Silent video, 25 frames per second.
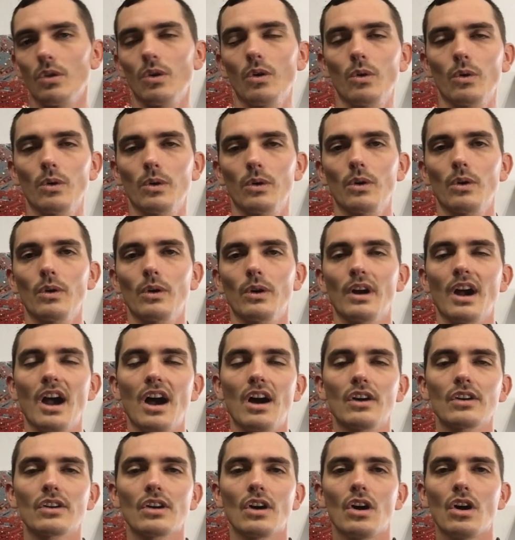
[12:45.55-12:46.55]
or, or,
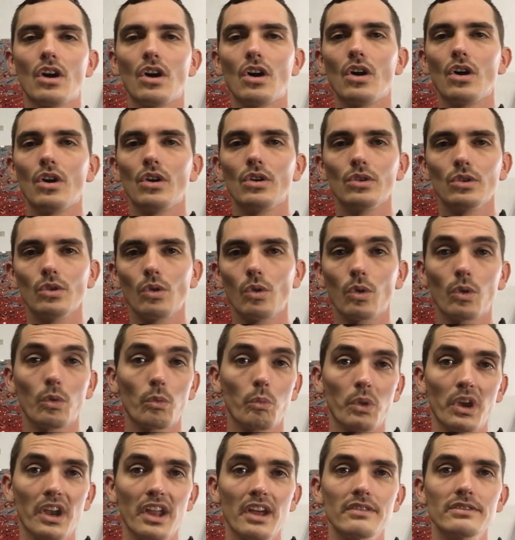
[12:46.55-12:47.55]
alcohol or
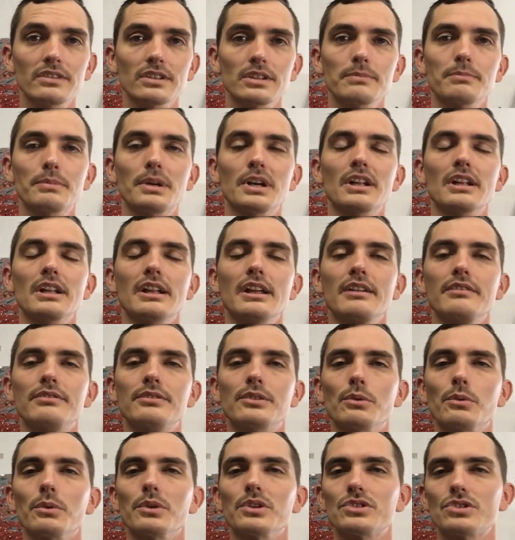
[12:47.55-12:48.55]
whatever, but
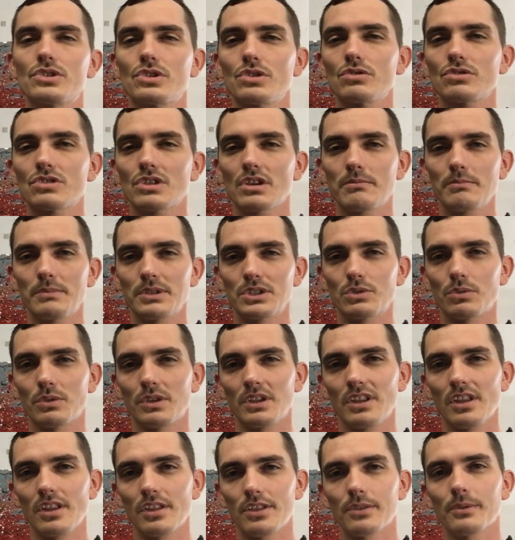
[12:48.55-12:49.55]
if you were choosing
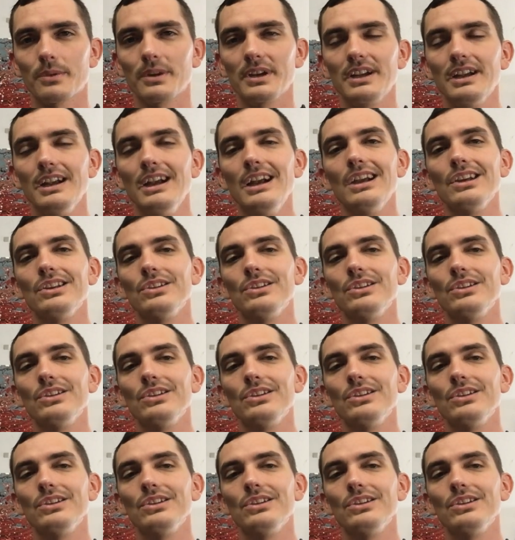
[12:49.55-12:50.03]
between the three,